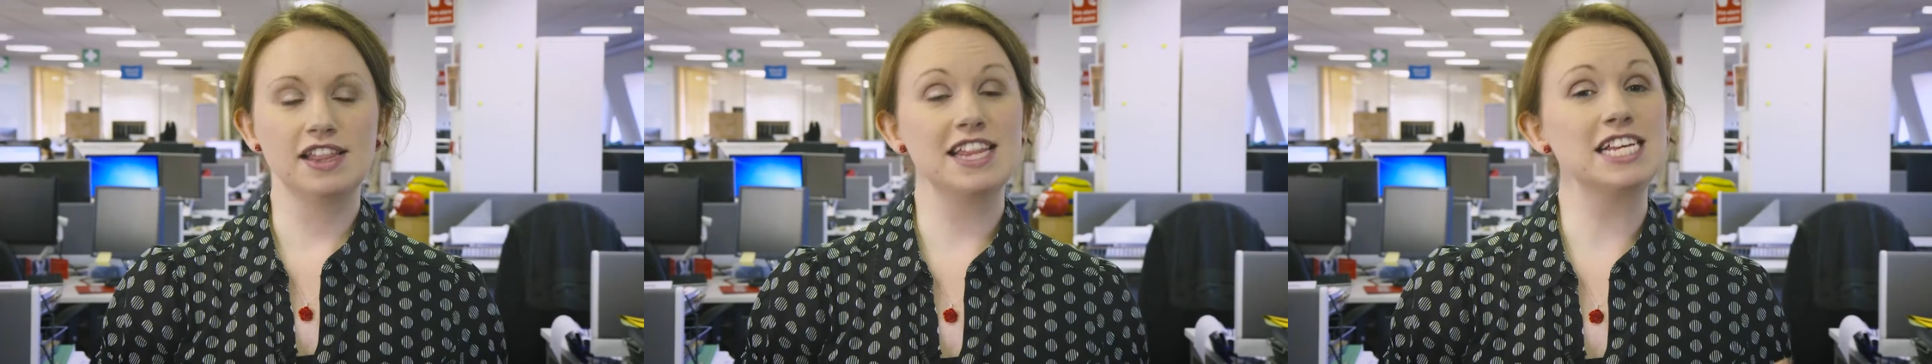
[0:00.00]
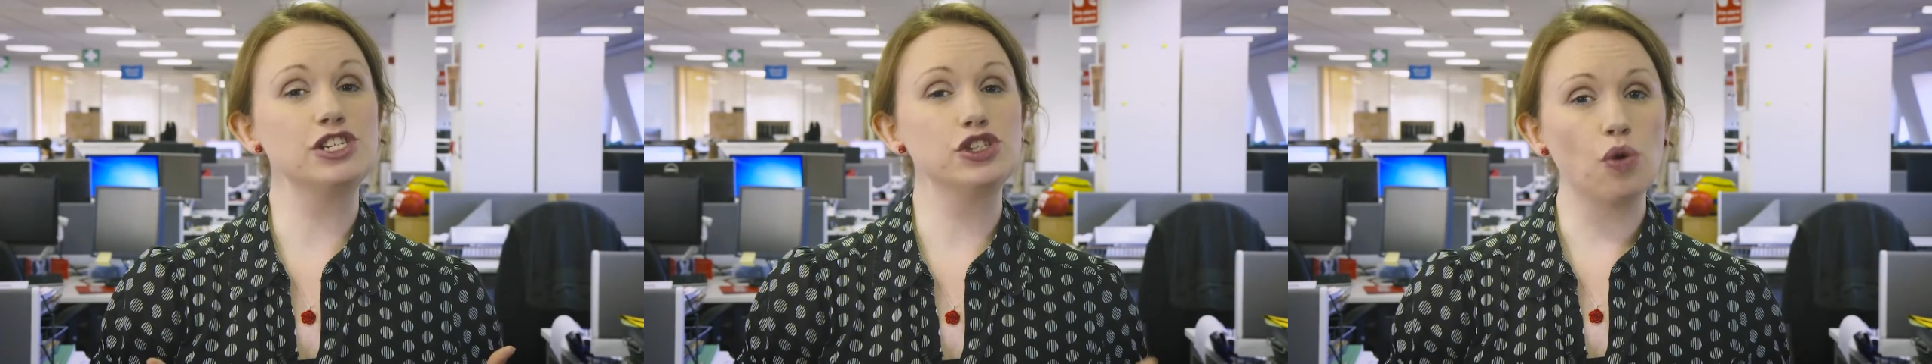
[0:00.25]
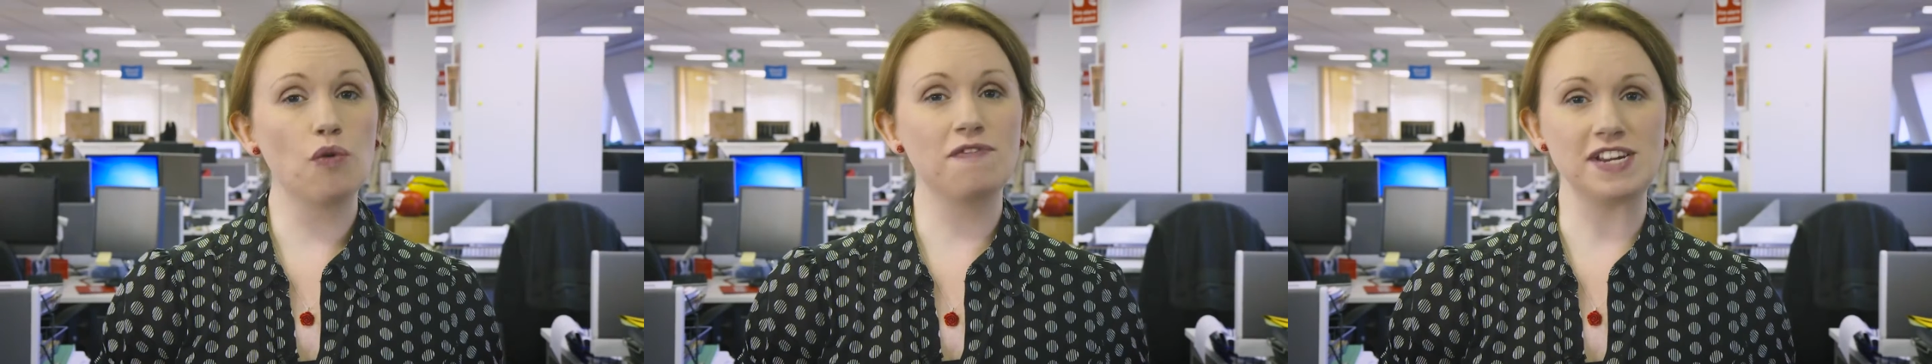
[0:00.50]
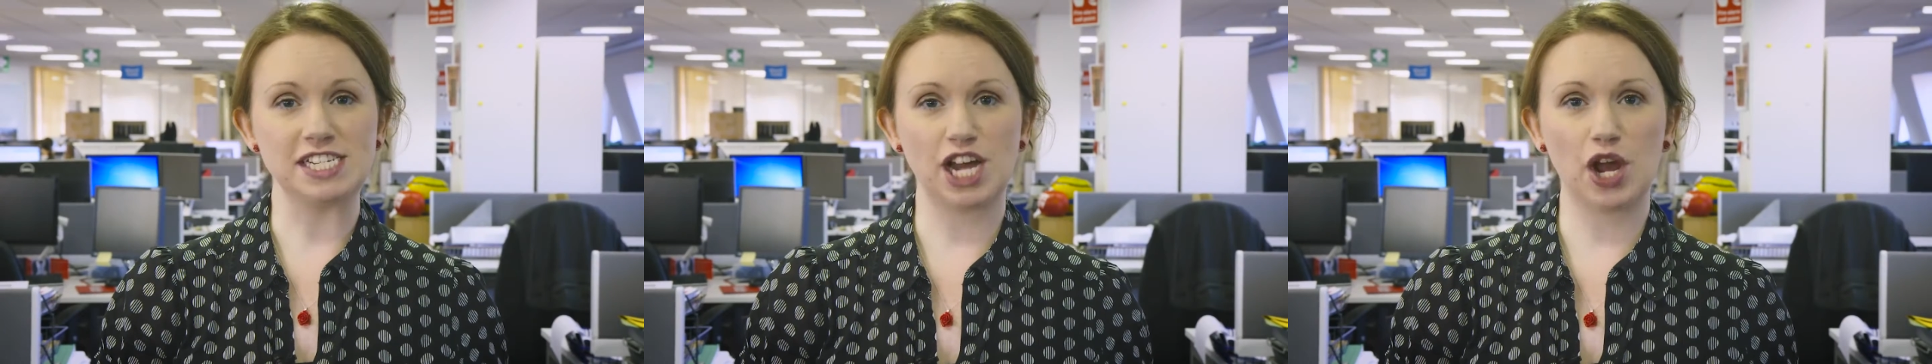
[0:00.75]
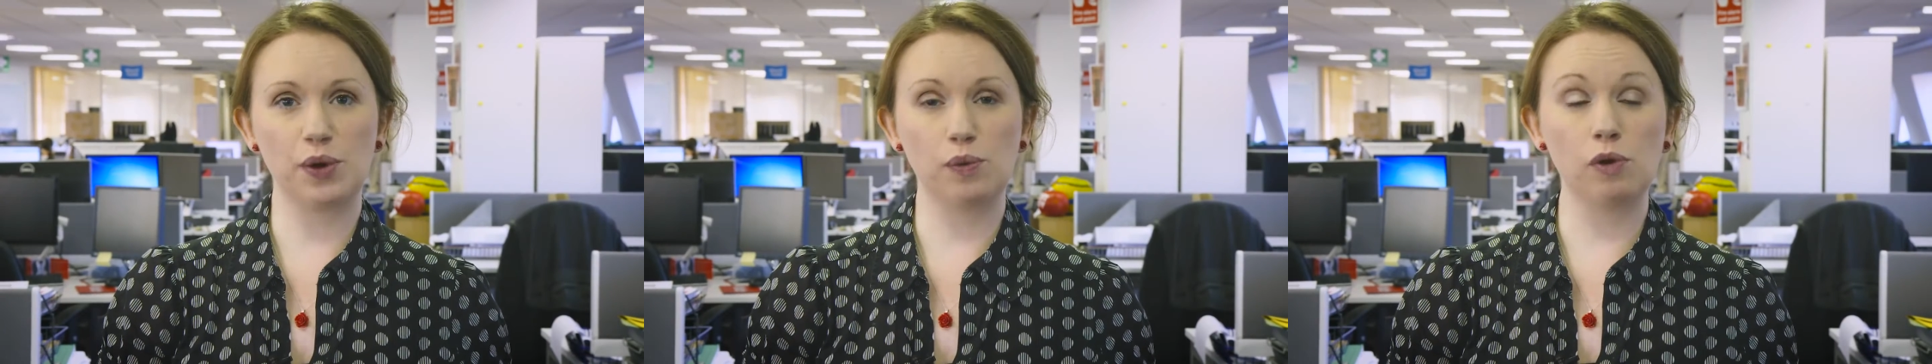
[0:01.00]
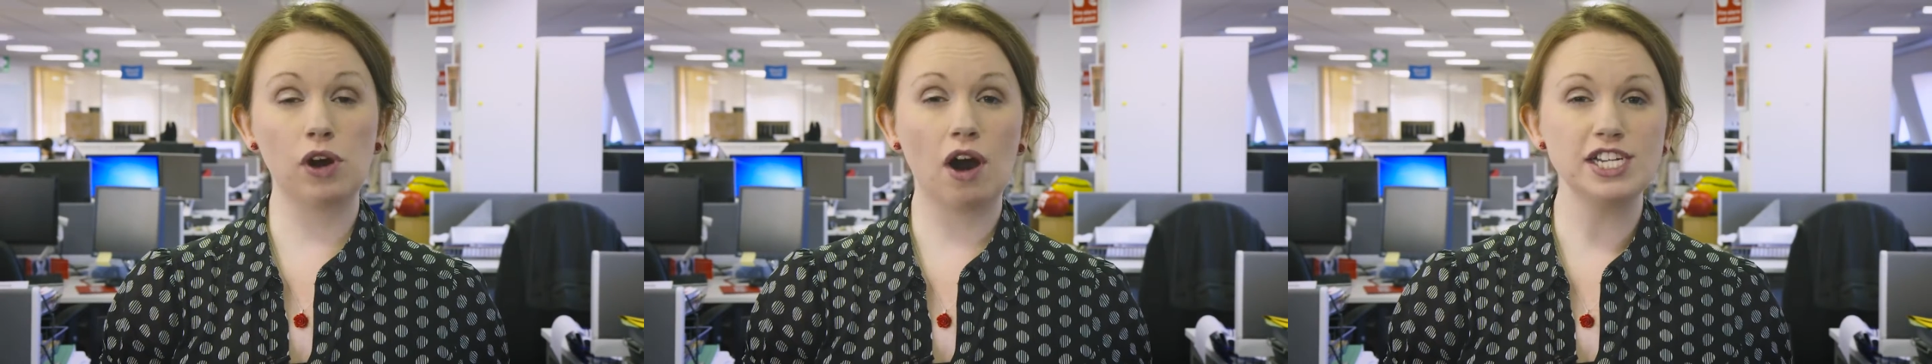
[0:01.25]
This short video
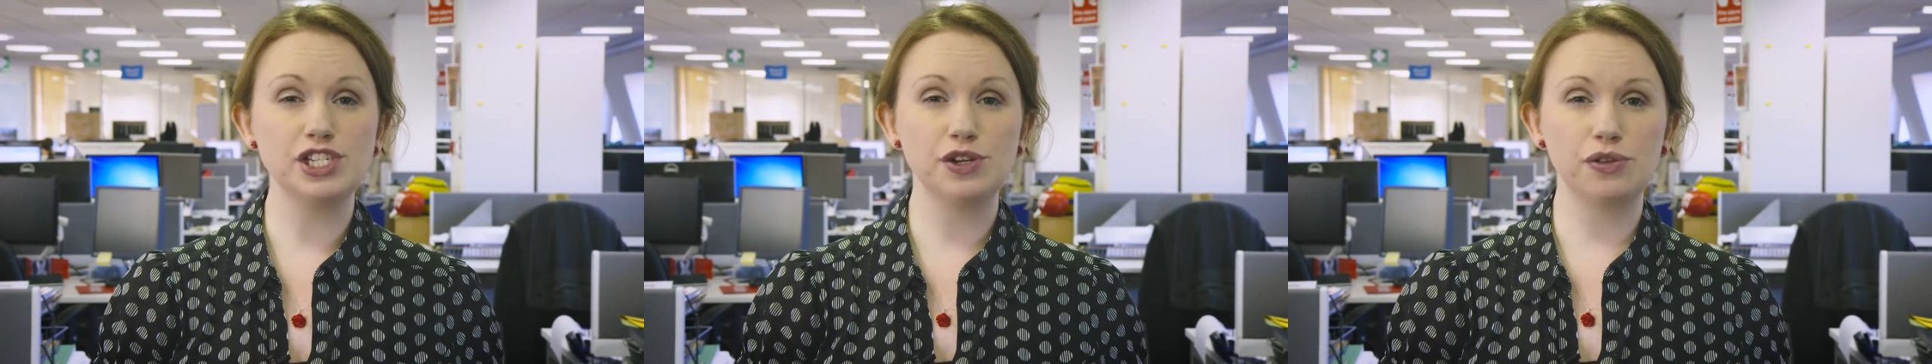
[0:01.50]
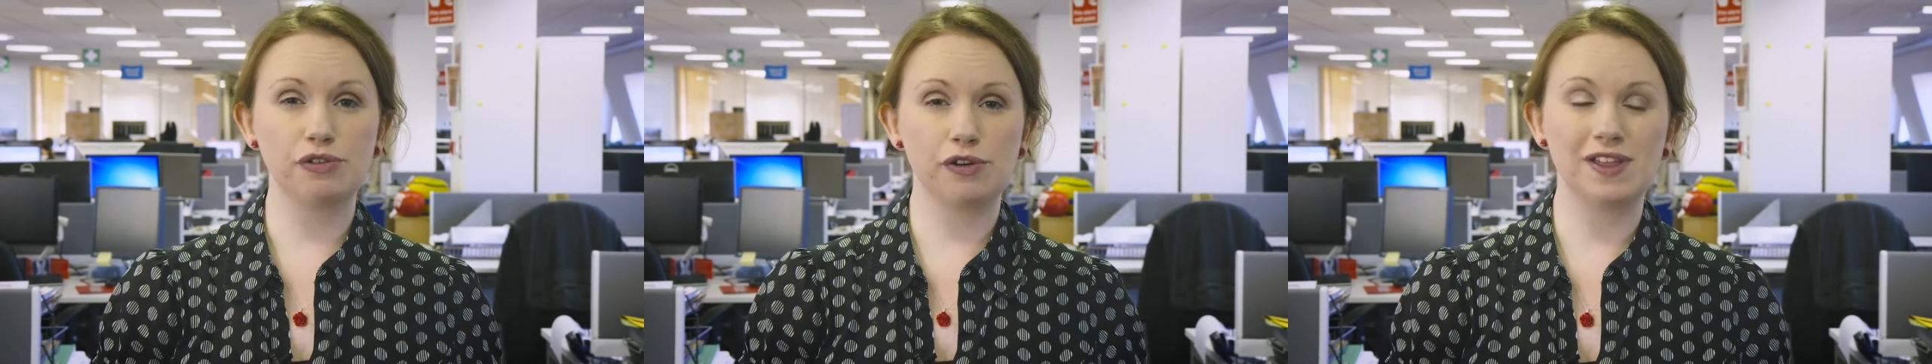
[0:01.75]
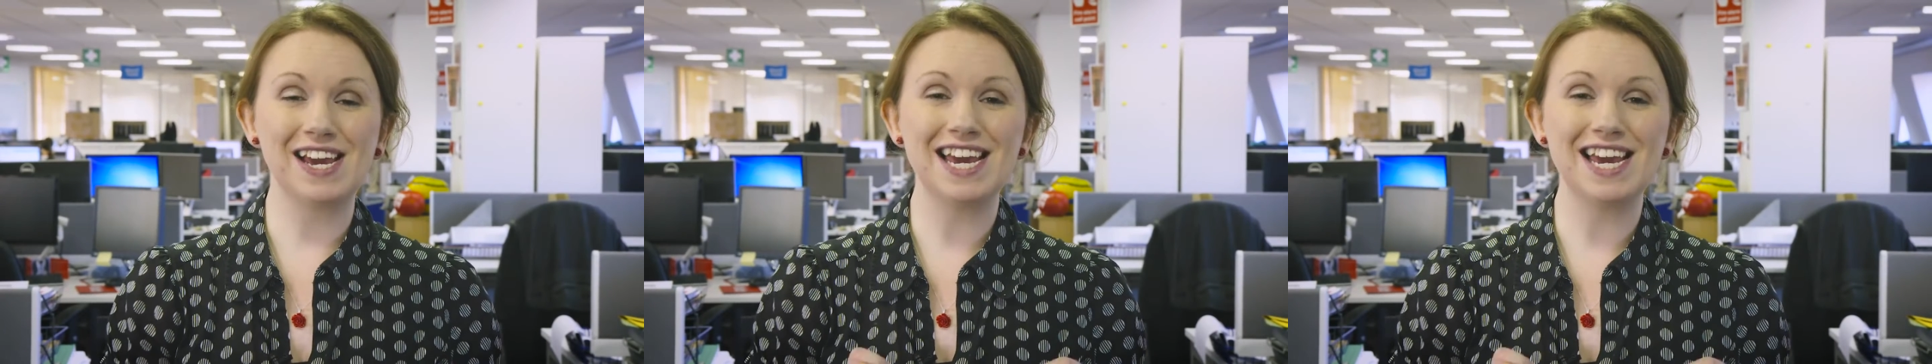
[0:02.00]
will guide you through the